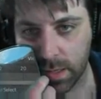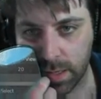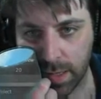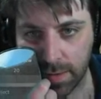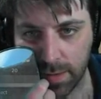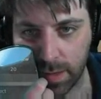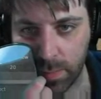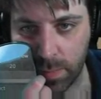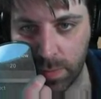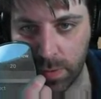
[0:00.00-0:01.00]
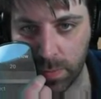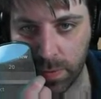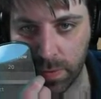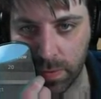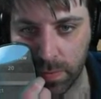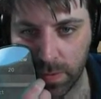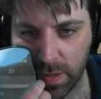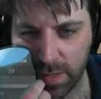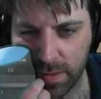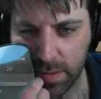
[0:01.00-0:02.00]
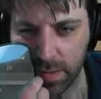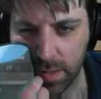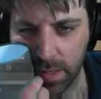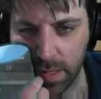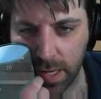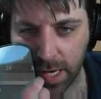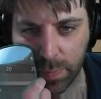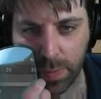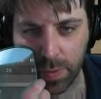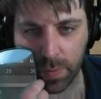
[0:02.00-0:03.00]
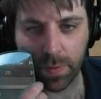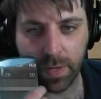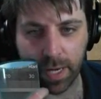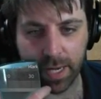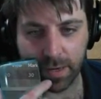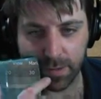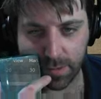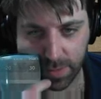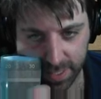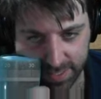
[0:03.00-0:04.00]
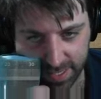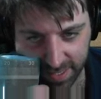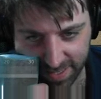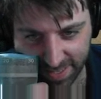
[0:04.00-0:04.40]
cat dad poop. What? I got to poop. Okay, cool. Thanks.